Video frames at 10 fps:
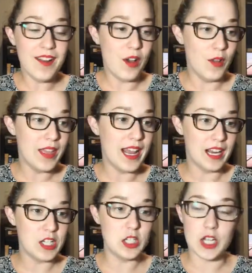All that
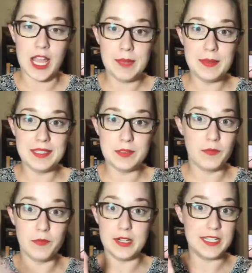extra time is
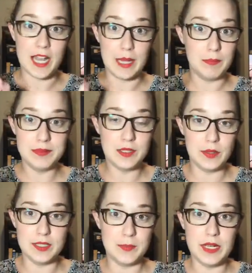free time, so
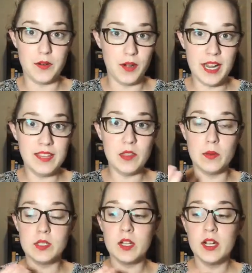to speak, right?
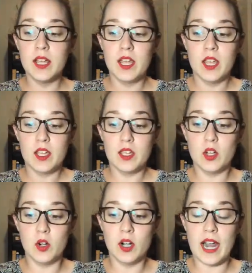Those are
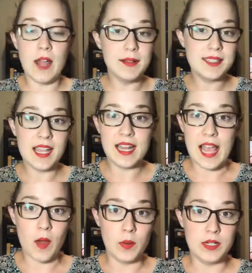your outside
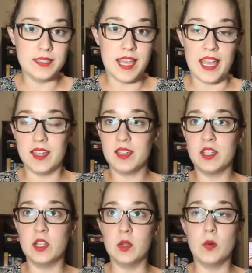hours that
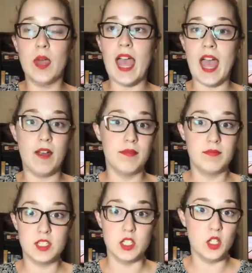you
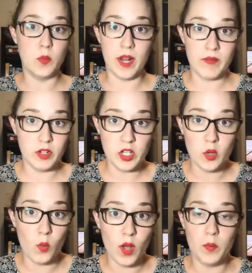have to do whatever
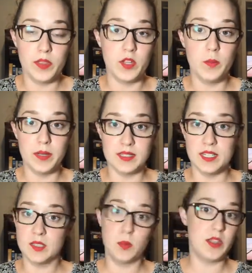you want with your
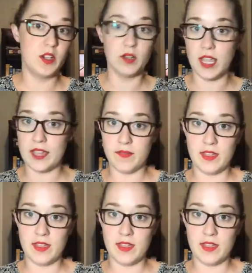business, with your life.